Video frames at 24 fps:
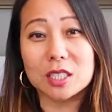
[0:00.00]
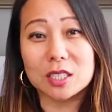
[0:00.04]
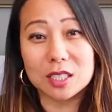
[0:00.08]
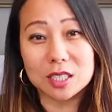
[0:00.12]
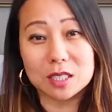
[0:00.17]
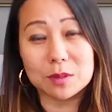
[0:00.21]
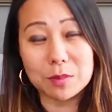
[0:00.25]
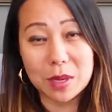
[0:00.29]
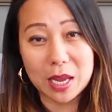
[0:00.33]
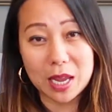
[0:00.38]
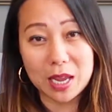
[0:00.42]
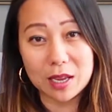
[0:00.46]
a
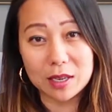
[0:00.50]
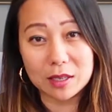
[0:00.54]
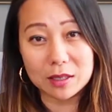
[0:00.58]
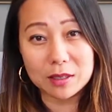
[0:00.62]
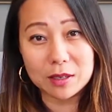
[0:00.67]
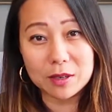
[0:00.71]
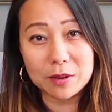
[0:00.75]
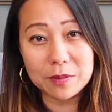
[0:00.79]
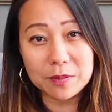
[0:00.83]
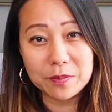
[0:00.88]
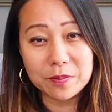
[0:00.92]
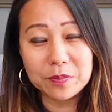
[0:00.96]
good man.
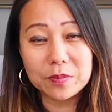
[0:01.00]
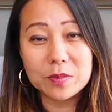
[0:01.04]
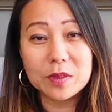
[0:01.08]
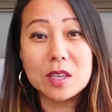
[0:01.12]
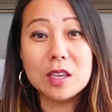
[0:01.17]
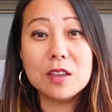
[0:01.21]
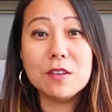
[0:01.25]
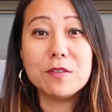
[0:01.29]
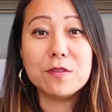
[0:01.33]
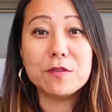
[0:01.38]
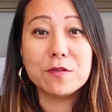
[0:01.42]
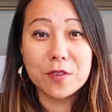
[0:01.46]

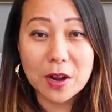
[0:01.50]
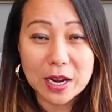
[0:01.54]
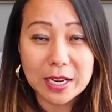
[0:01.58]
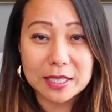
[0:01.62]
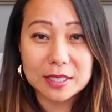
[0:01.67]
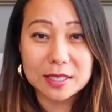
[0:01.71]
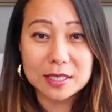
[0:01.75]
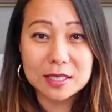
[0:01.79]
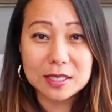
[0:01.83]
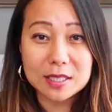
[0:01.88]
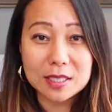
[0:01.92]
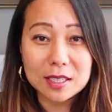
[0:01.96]
He
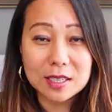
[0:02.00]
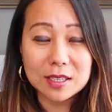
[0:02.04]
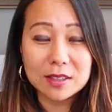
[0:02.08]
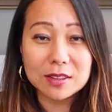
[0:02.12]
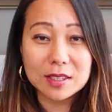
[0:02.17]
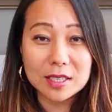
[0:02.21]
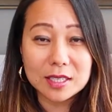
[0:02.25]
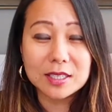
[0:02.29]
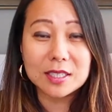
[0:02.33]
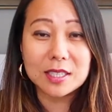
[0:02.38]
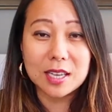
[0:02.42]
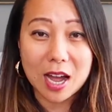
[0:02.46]
fights
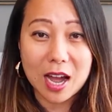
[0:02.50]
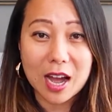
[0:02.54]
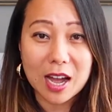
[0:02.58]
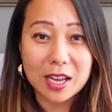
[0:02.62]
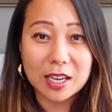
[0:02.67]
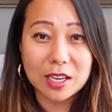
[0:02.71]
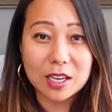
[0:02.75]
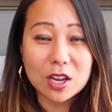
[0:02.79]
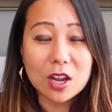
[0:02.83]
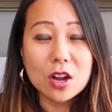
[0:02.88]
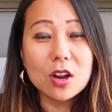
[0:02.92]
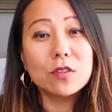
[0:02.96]
this
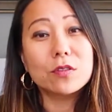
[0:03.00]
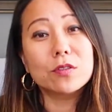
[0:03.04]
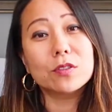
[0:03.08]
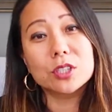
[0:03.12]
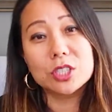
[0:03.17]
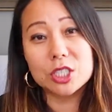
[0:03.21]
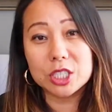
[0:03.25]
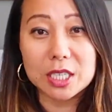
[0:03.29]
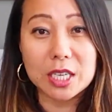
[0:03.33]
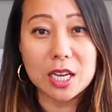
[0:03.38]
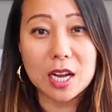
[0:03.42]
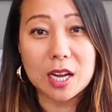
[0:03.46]
guy for
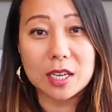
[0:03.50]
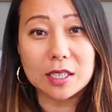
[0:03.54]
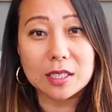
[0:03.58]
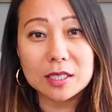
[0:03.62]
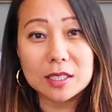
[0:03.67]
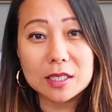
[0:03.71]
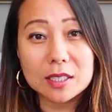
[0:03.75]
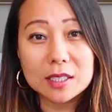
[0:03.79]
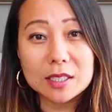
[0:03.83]
Ji-yeon.